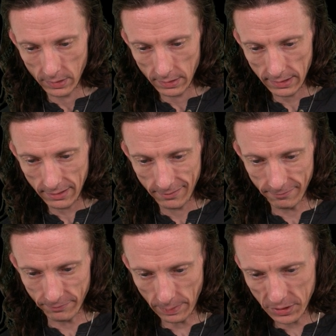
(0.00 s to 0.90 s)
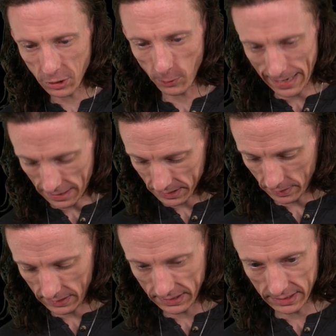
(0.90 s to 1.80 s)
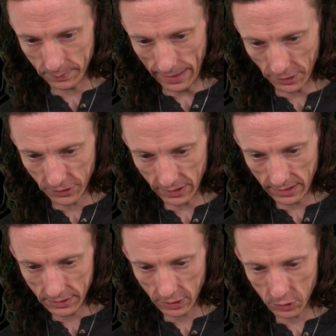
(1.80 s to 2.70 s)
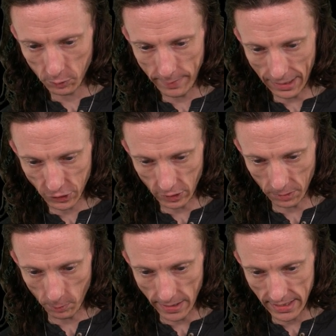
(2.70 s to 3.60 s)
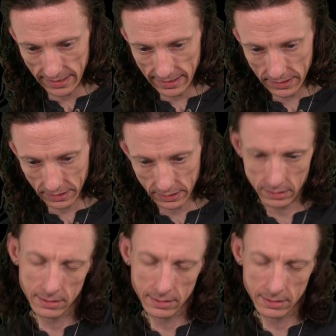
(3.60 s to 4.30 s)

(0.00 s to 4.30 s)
just gonna write out some of the things this matches on. So this would match on radius,